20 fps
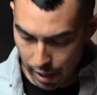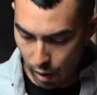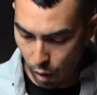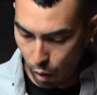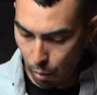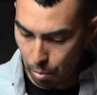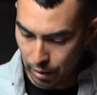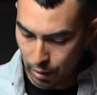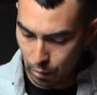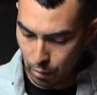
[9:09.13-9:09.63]
uh,
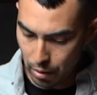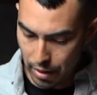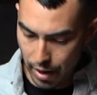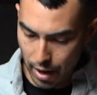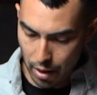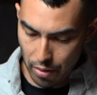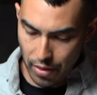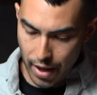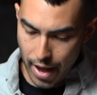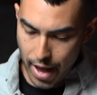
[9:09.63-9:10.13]
opening
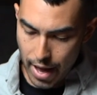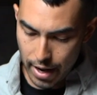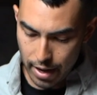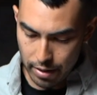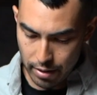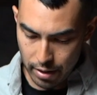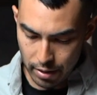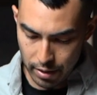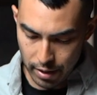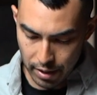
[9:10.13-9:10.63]
without that,
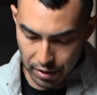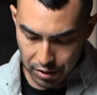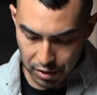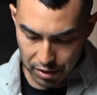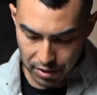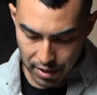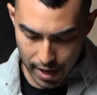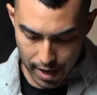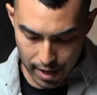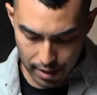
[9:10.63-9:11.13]
and then this
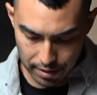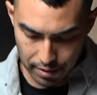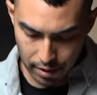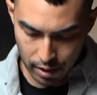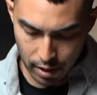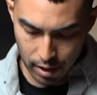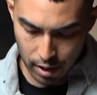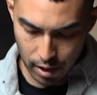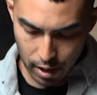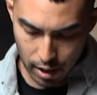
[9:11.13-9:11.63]
just has
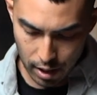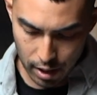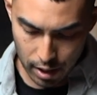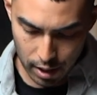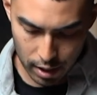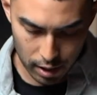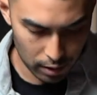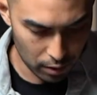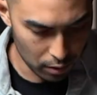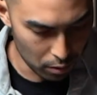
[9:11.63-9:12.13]

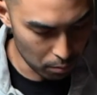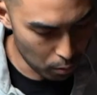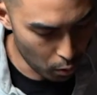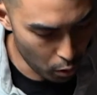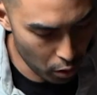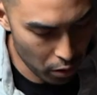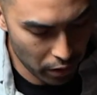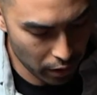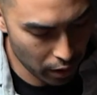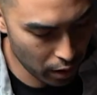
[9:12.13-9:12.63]
uh, a little
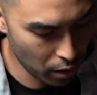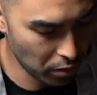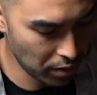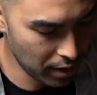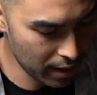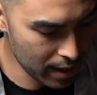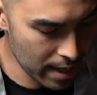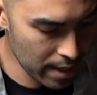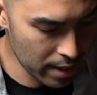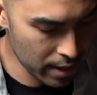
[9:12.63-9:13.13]
port that goes
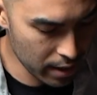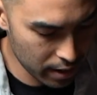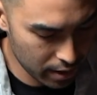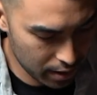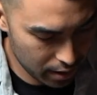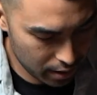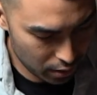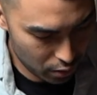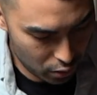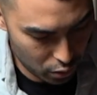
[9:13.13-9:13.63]

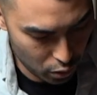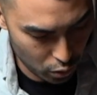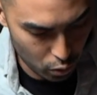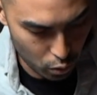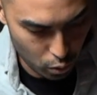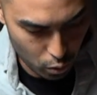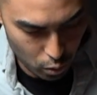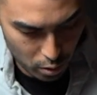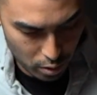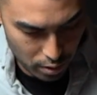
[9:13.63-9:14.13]

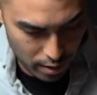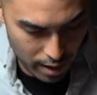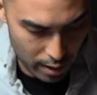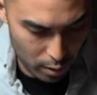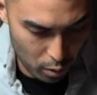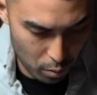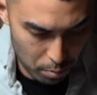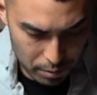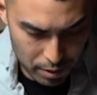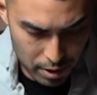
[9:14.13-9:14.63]
into that
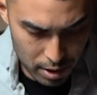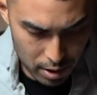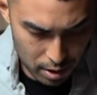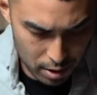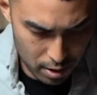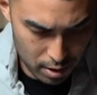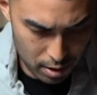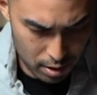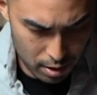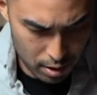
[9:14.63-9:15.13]

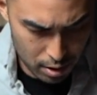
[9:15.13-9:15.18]
opening.